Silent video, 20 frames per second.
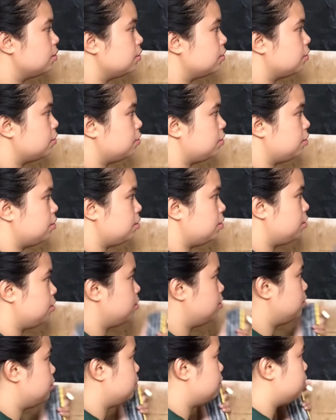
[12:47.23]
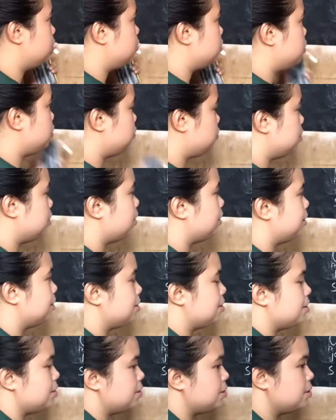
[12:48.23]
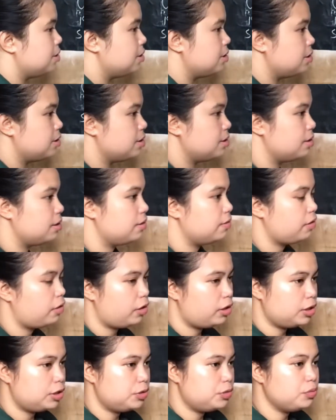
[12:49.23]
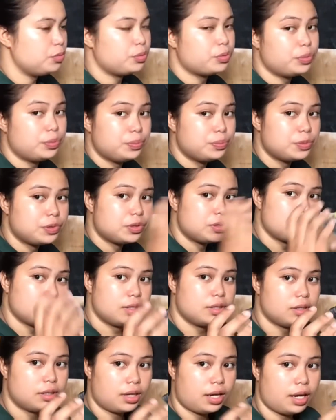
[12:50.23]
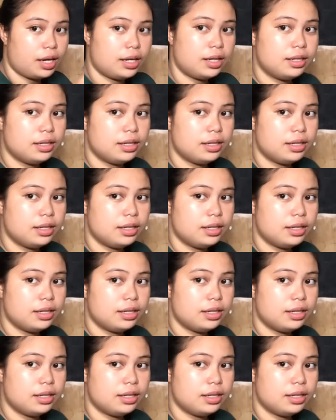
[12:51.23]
the two sentences, there are two groups, okay,